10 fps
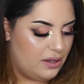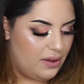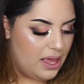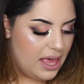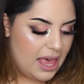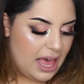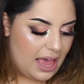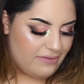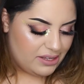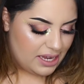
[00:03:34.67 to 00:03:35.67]
So
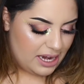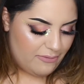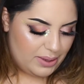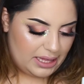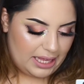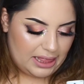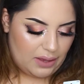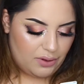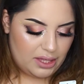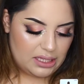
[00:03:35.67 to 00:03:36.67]
I've just kind of been like in
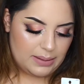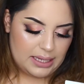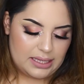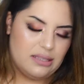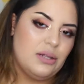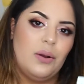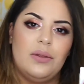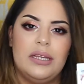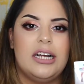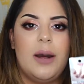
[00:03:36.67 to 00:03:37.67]
love with these because they're
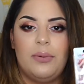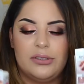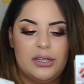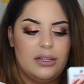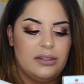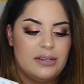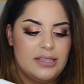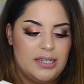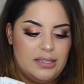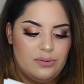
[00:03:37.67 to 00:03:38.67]
only a couple dollars,
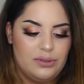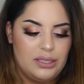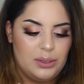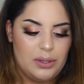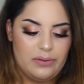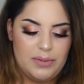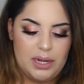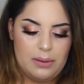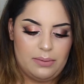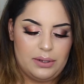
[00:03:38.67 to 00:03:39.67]
and it's a really good way for me
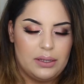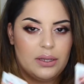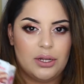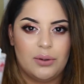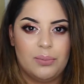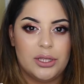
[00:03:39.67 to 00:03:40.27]
to go to, you know,